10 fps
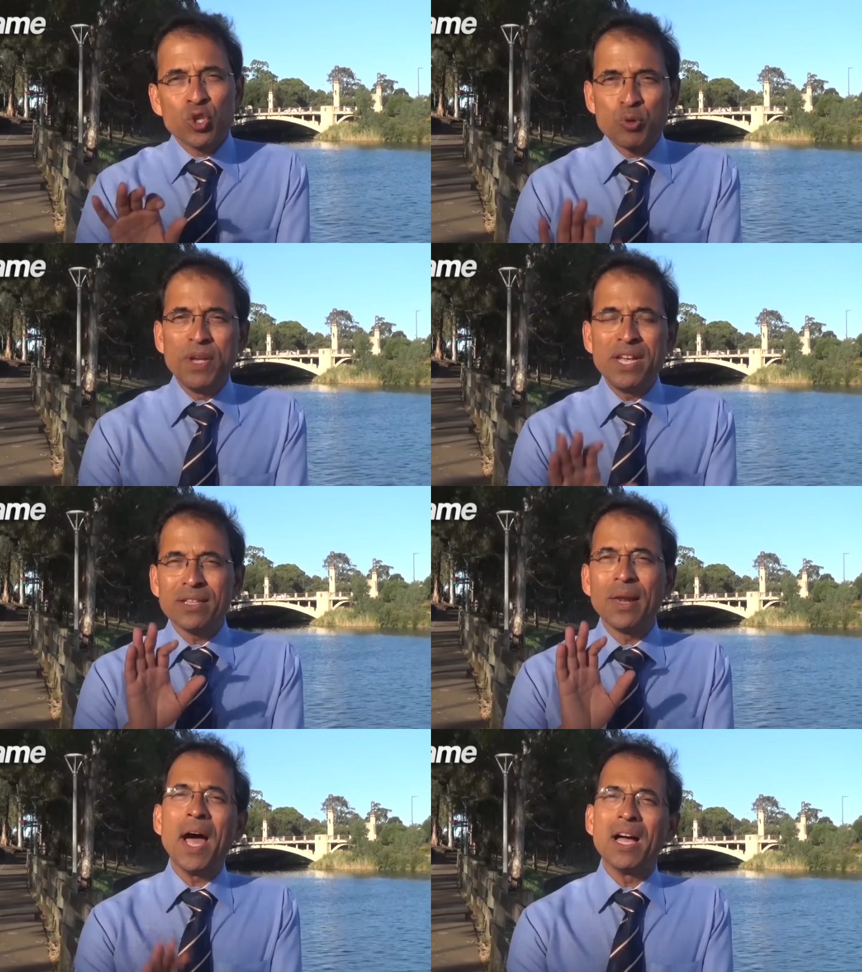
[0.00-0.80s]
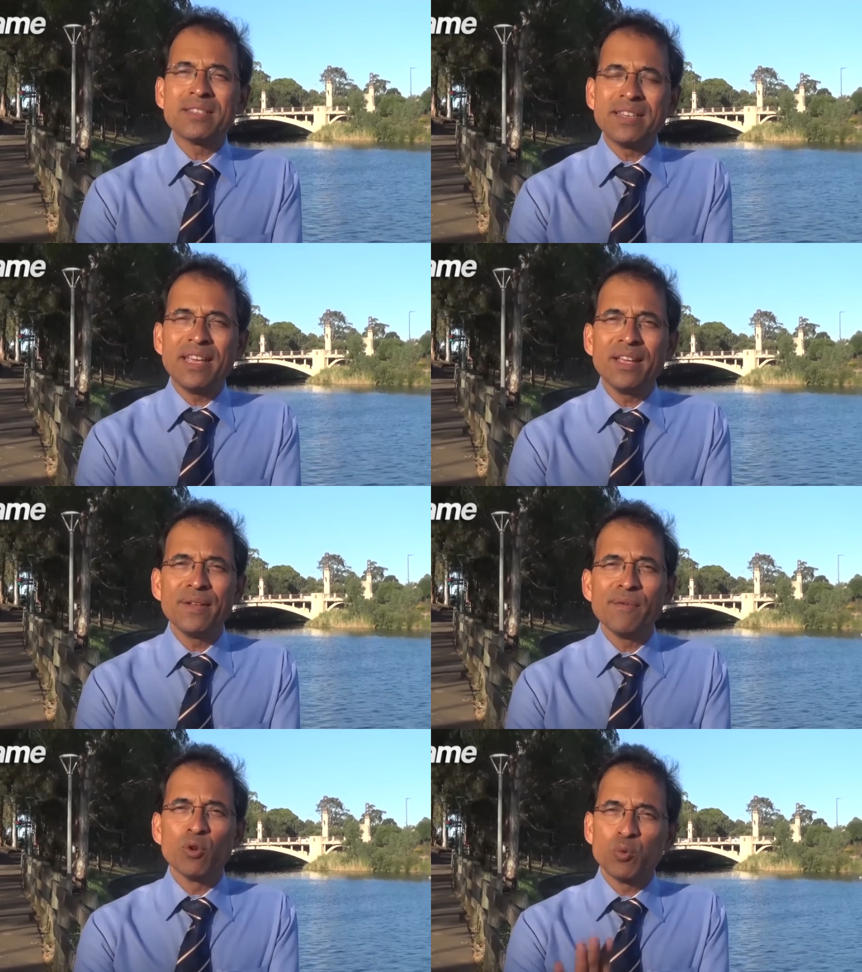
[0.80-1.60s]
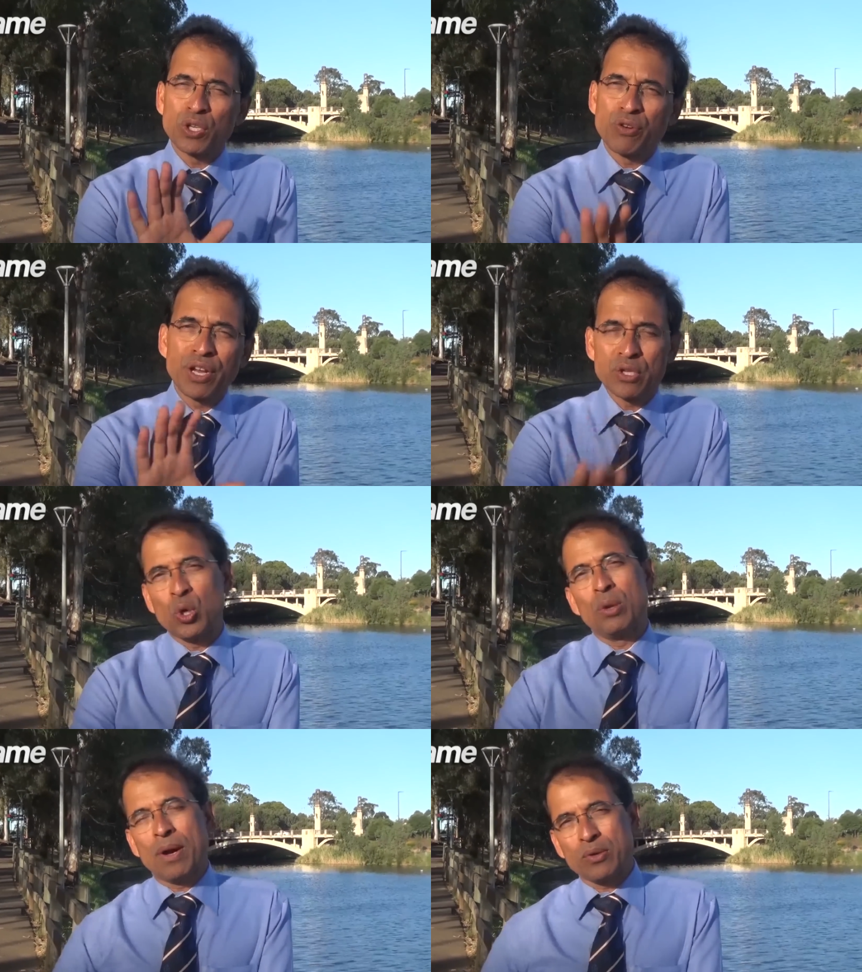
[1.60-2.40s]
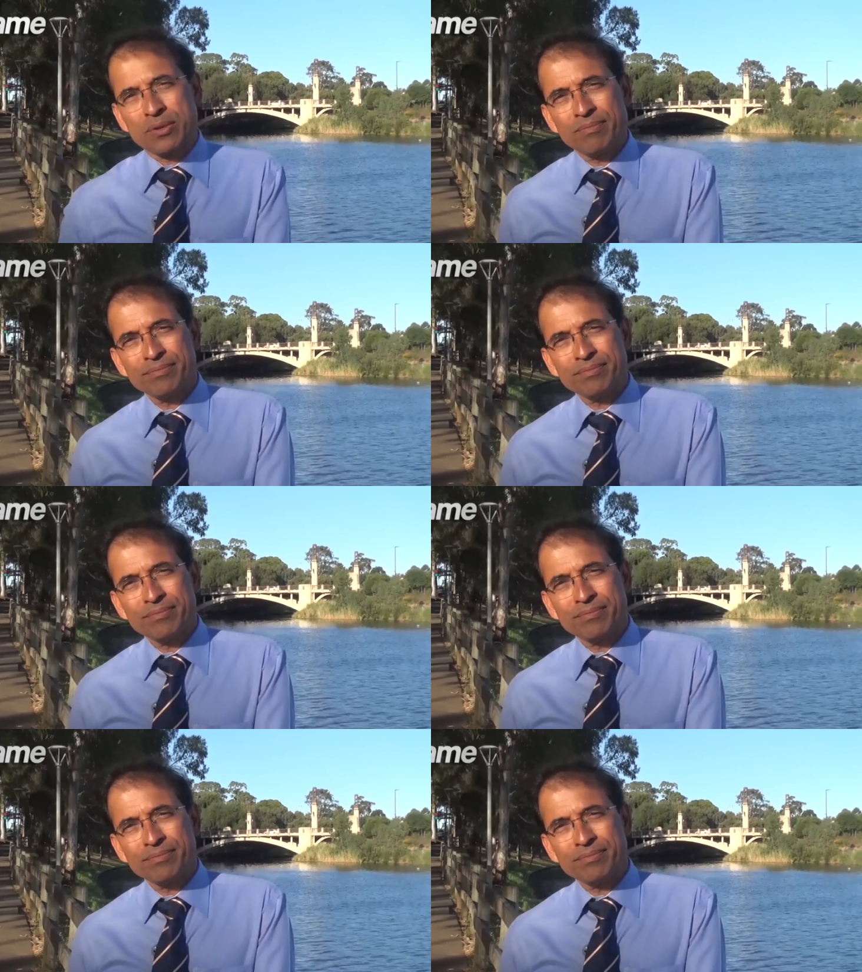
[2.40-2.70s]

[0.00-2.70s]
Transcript: To me, the last day was what cricket is all about.